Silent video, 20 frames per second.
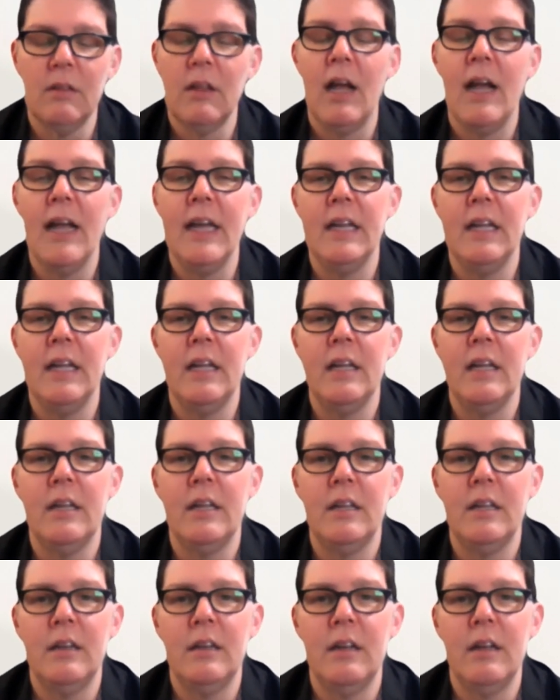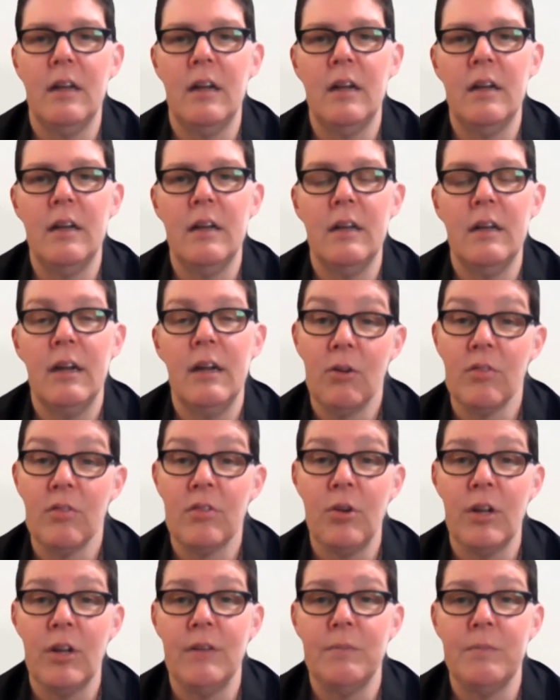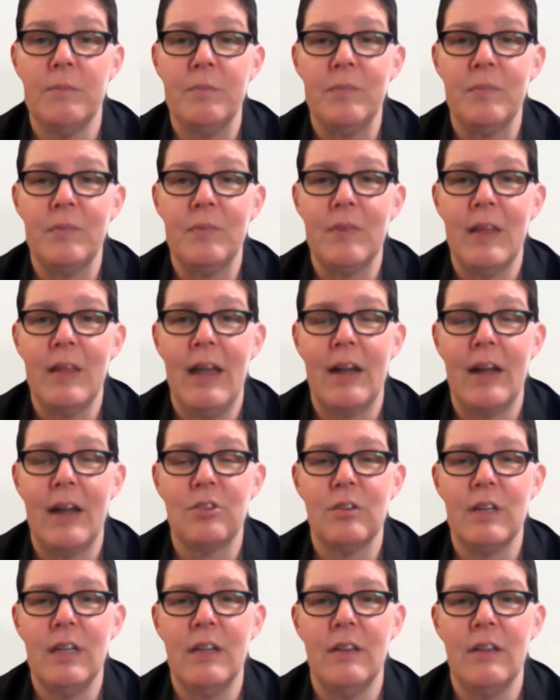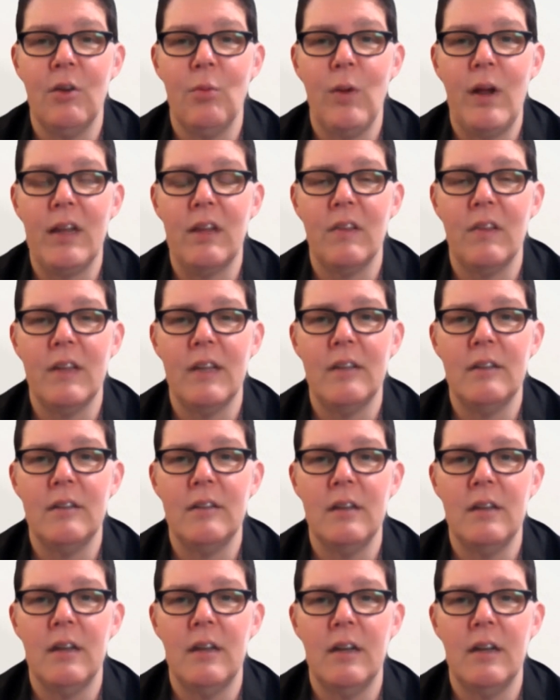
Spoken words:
line in Arizona, actually, in their regulated